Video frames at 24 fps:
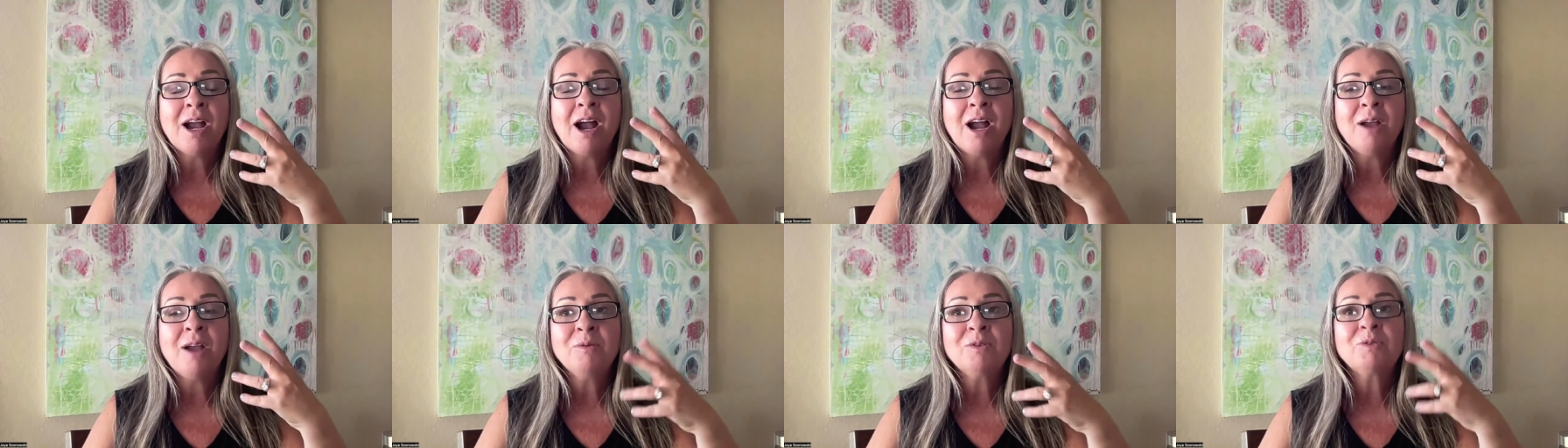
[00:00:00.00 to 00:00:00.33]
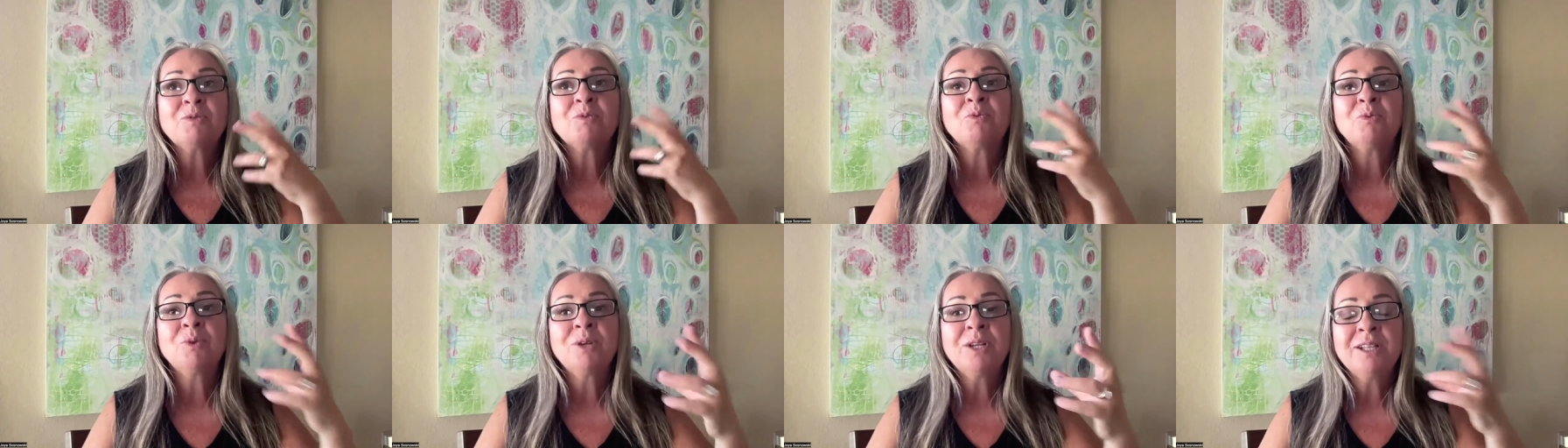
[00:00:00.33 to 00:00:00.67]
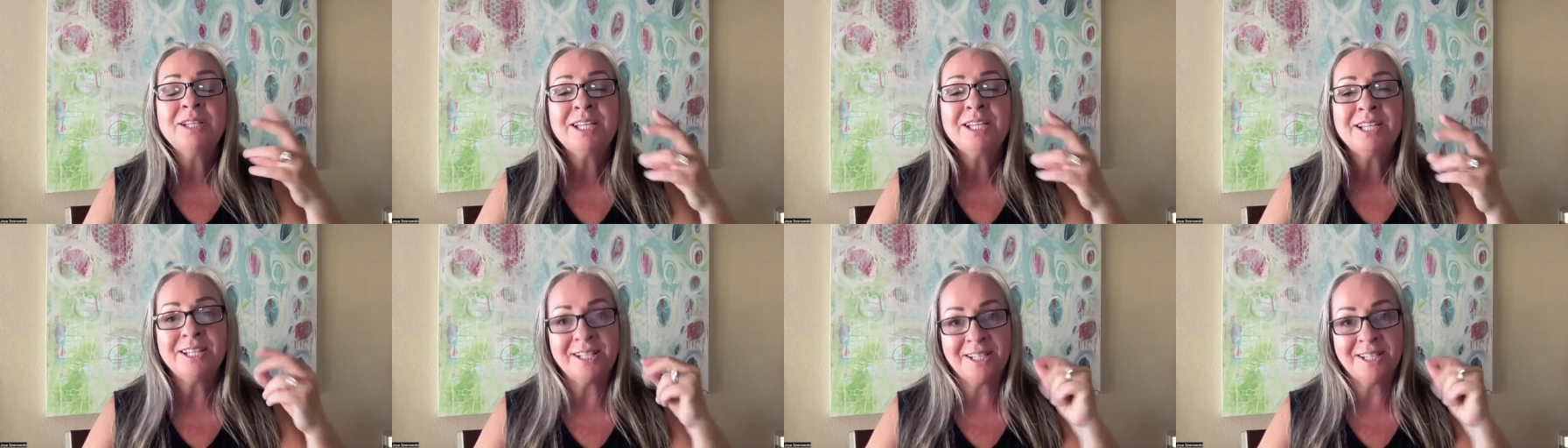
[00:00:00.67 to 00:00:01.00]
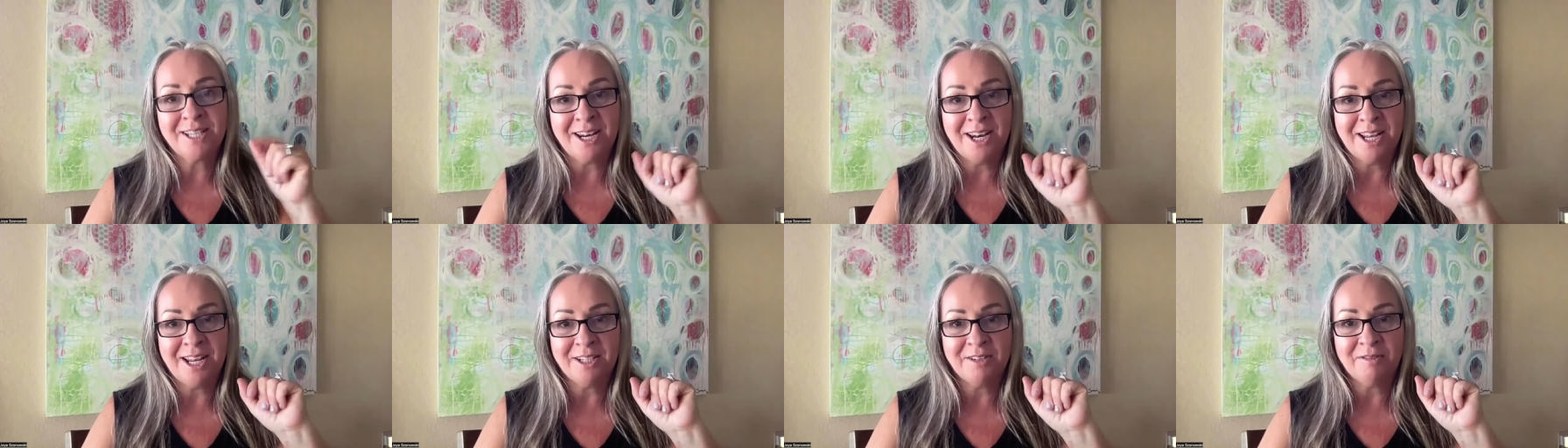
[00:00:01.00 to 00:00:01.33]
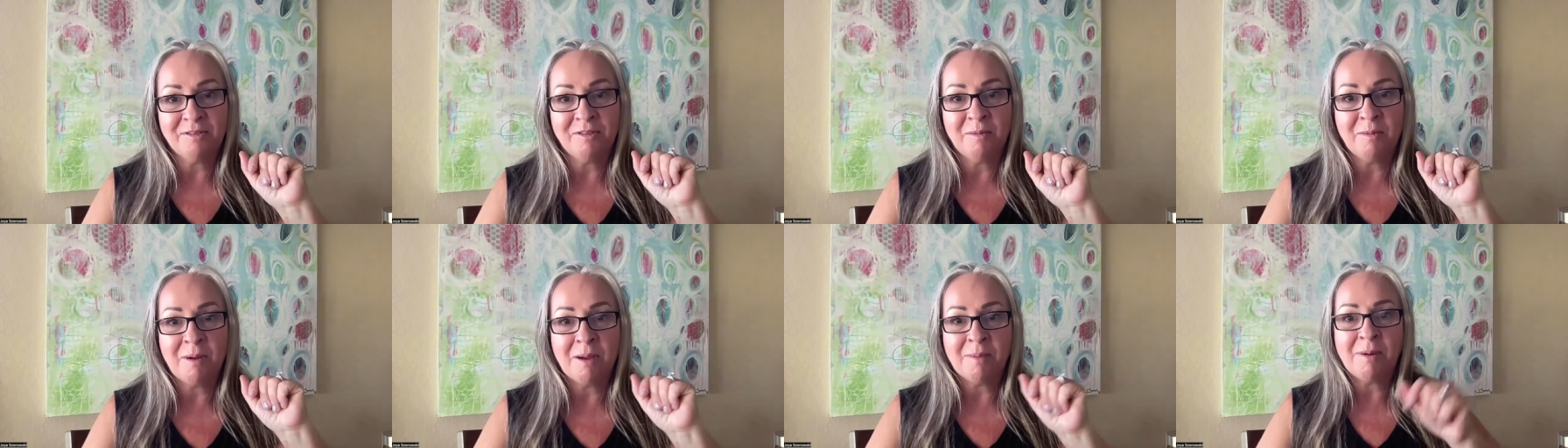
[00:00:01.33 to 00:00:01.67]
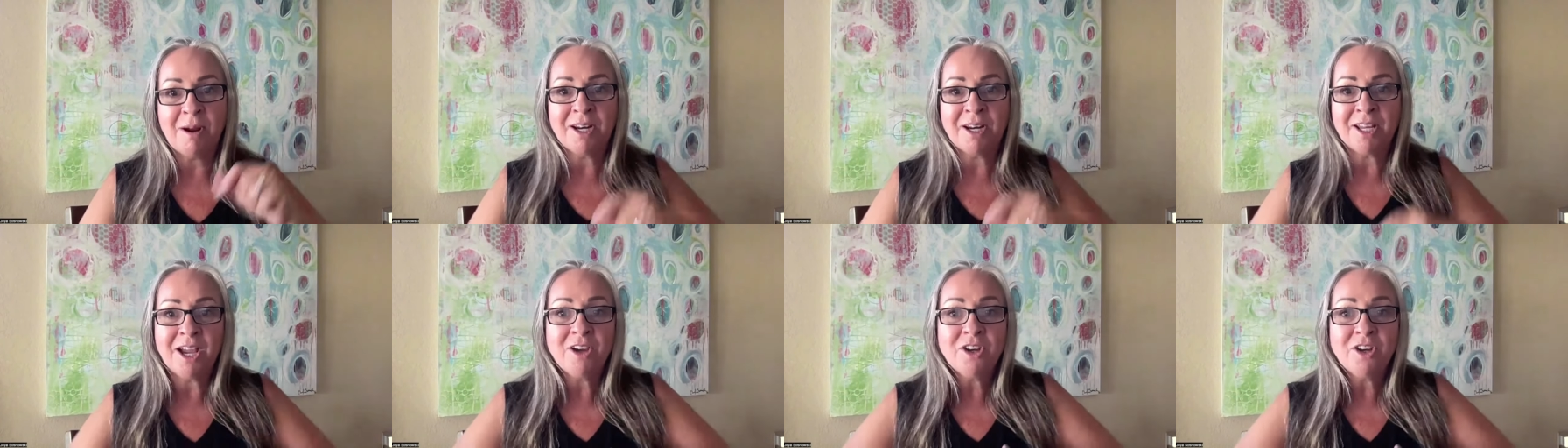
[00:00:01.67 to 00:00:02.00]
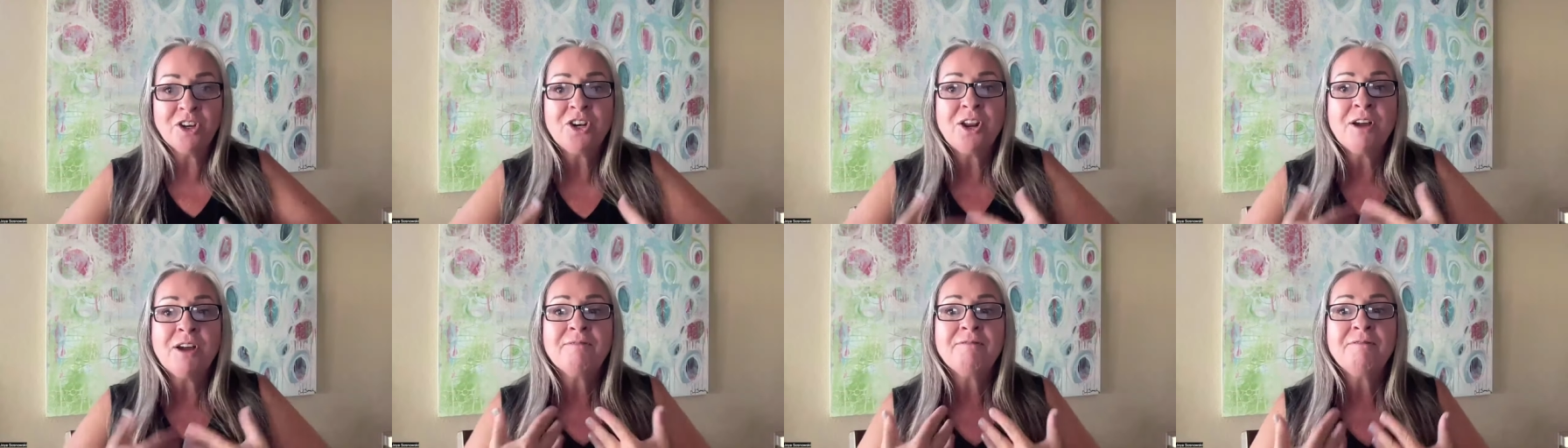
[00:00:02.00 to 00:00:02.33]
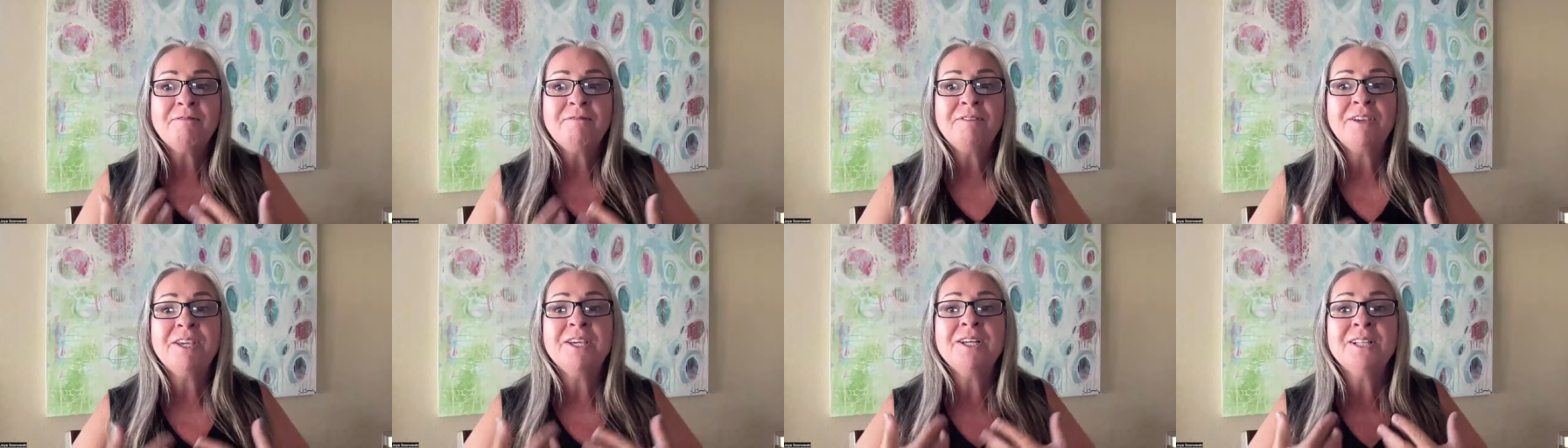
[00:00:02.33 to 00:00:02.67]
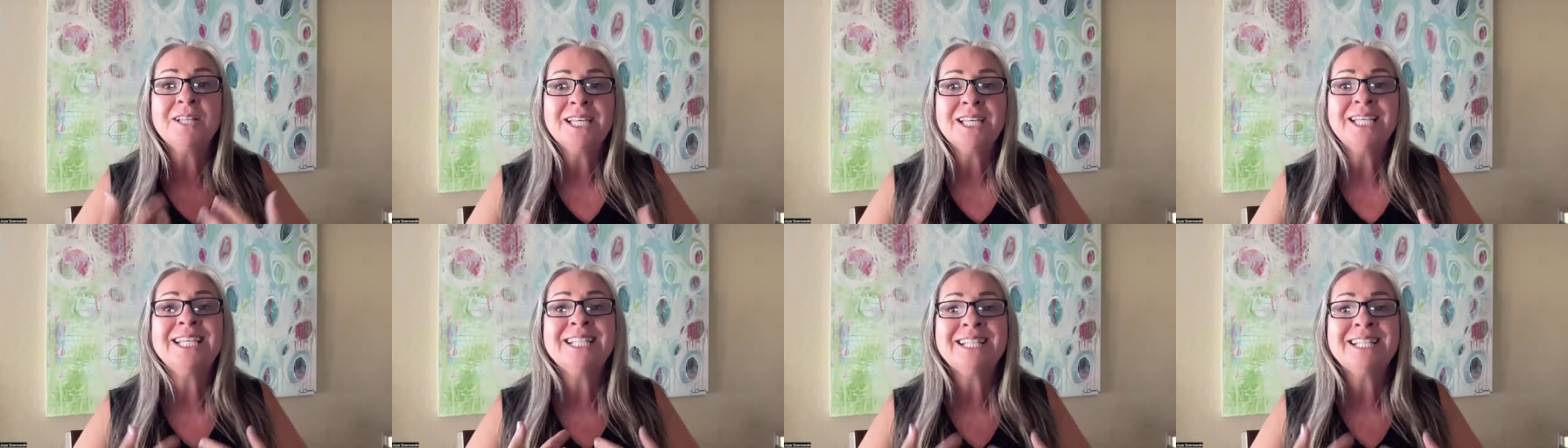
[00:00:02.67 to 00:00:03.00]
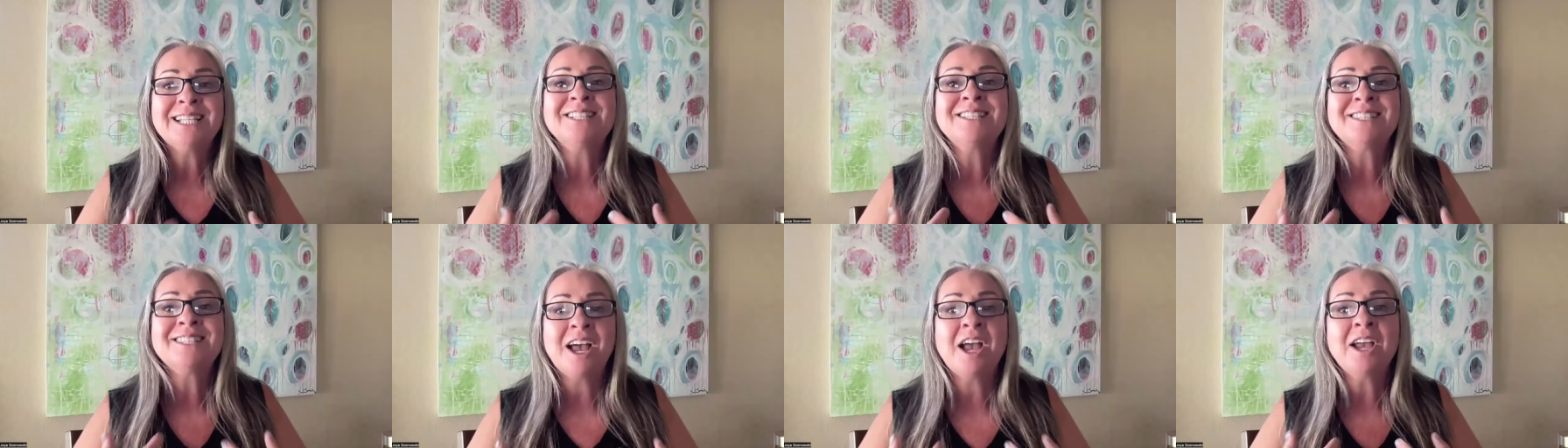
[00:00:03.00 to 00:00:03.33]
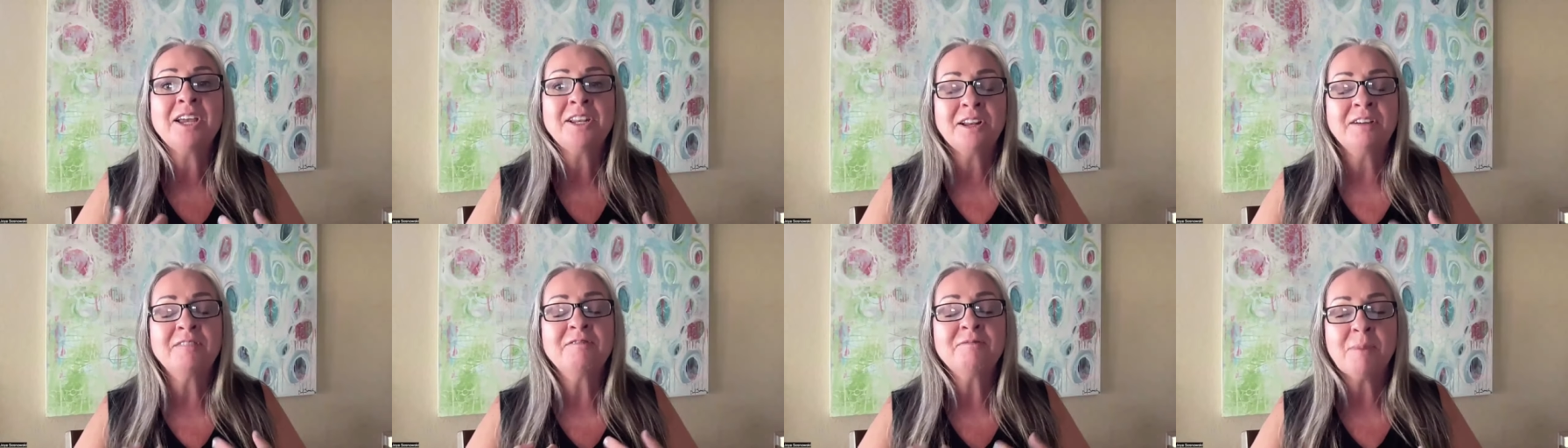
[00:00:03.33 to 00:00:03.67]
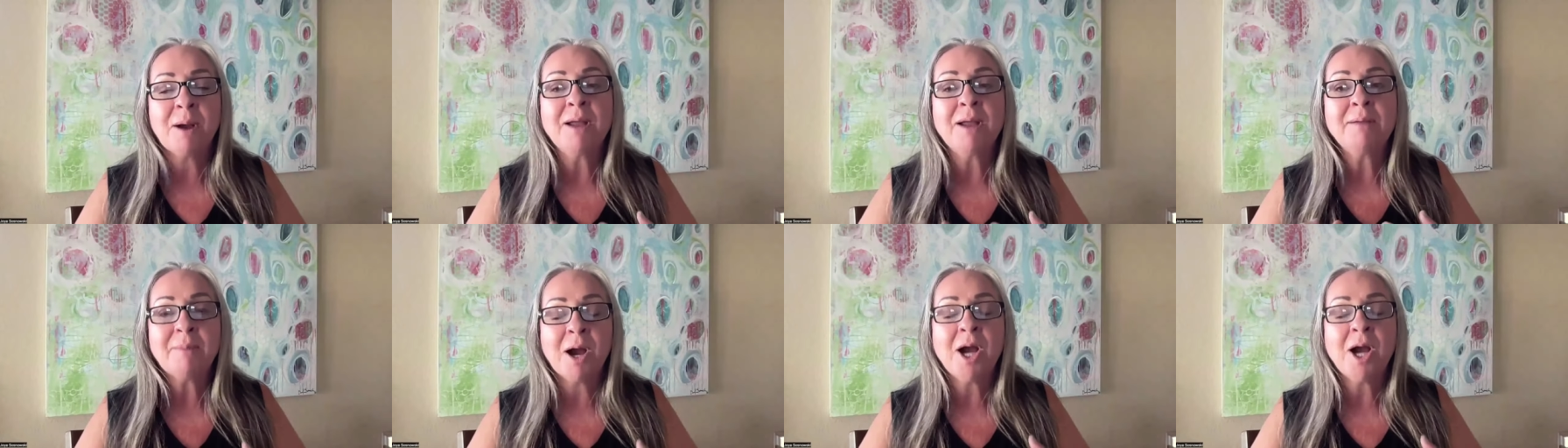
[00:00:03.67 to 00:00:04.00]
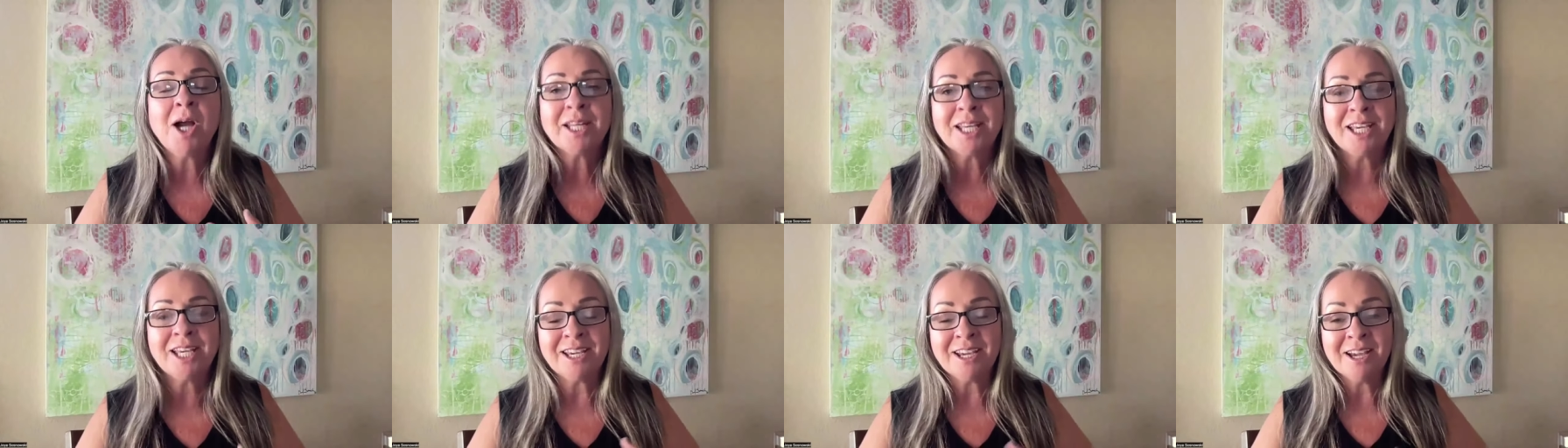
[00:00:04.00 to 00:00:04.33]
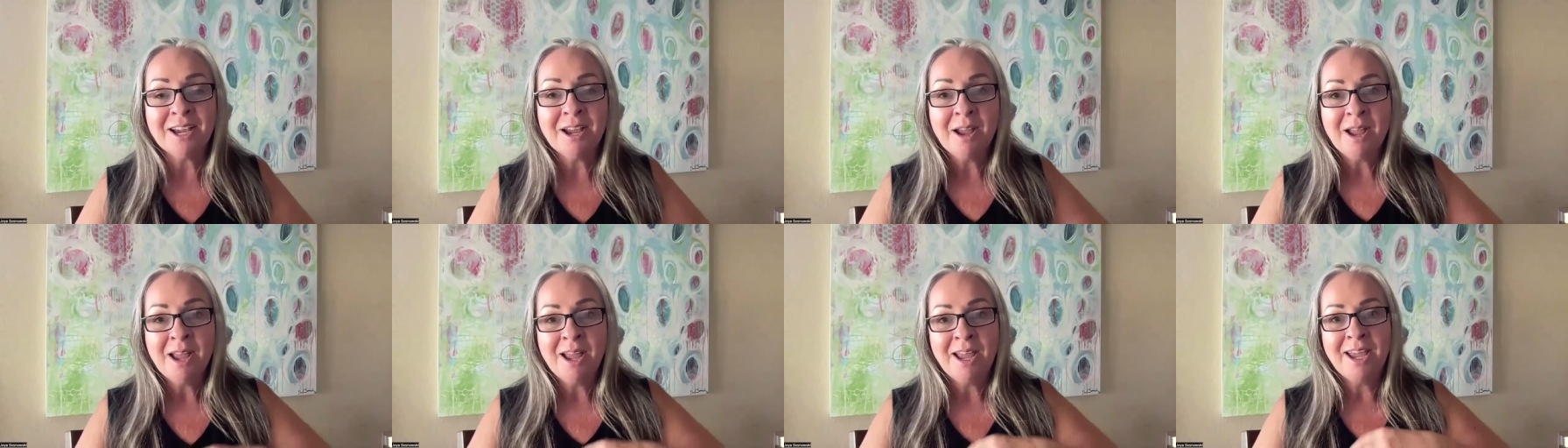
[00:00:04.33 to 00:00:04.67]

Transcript: I was really disconnected from my body. I could not feel inside of my body.